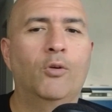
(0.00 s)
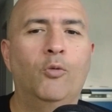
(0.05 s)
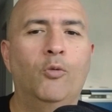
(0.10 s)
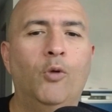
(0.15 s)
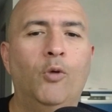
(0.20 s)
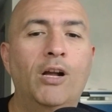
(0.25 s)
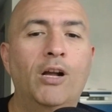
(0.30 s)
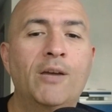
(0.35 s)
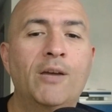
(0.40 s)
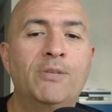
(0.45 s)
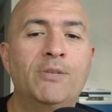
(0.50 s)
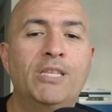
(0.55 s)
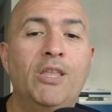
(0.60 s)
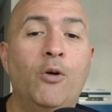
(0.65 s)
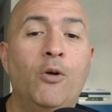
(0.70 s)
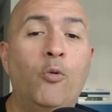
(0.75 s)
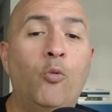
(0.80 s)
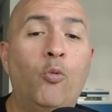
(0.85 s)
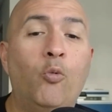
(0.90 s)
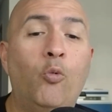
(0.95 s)
Welcome to
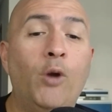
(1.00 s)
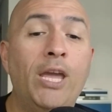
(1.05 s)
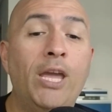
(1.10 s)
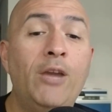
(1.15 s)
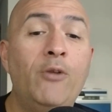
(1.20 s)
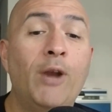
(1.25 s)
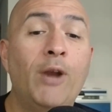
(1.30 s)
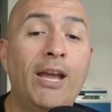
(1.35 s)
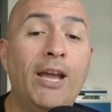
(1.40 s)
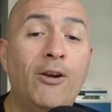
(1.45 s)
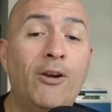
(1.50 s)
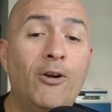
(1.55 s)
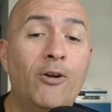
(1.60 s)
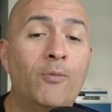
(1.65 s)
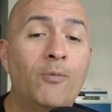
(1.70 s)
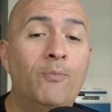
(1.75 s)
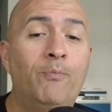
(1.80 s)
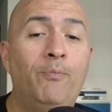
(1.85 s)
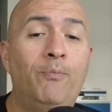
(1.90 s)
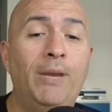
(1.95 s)
the We
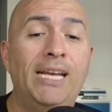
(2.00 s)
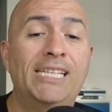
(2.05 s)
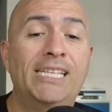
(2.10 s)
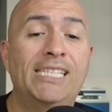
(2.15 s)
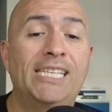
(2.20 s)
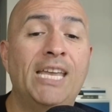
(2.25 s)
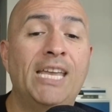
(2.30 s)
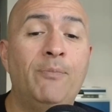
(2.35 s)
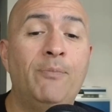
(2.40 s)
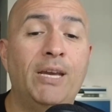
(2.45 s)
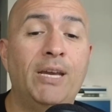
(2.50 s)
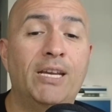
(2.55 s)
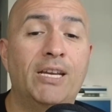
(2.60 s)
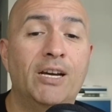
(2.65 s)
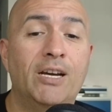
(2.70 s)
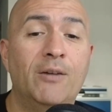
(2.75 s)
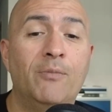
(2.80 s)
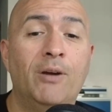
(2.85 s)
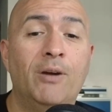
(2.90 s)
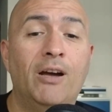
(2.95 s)
Raider Pigskin
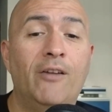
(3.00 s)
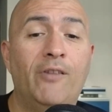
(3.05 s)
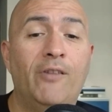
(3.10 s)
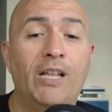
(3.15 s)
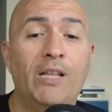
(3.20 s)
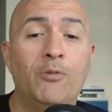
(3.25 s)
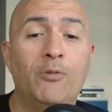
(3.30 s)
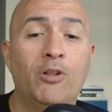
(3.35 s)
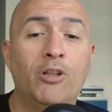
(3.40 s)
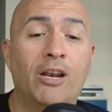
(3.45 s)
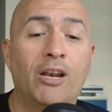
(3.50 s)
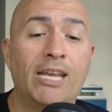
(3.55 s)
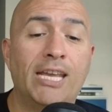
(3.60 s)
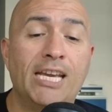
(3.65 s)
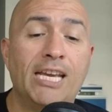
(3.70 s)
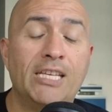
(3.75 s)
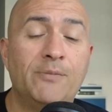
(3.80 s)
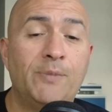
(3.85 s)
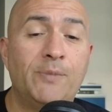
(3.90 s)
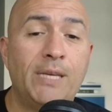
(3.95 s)
Pick'em, available on
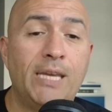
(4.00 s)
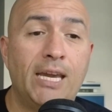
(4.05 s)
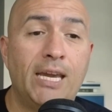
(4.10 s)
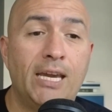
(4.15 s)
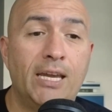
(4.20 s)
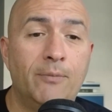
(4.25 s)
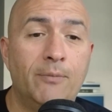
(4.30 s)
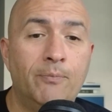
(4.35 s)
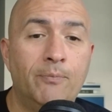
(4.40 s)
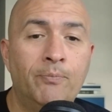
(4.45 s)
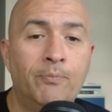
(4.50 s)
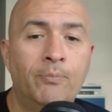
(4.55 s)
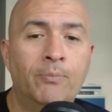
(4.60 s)
ESPN.